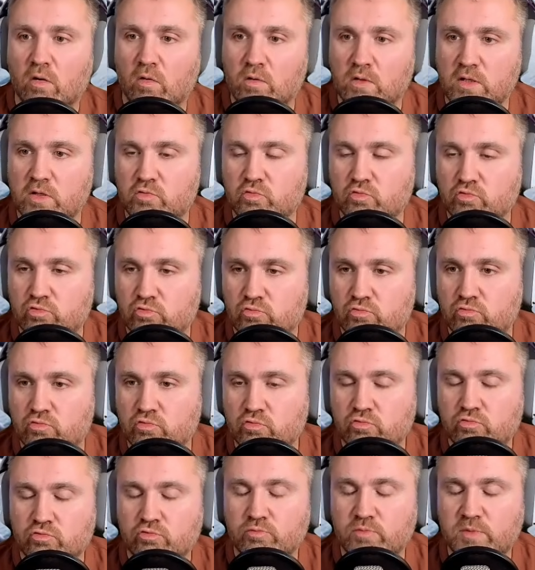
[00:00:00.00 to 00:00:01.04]
two
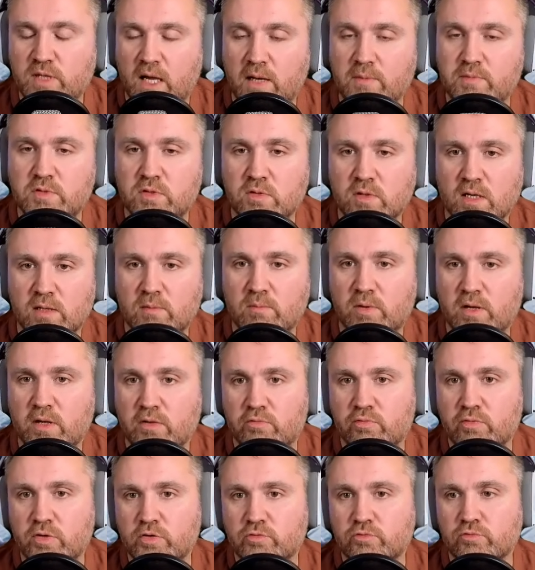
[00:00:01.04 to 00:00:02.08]
troop types. You can play
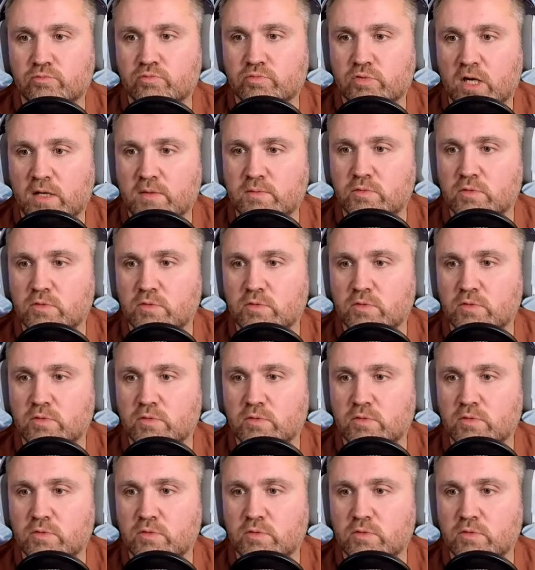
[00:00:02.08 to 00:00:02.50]
3 troop types.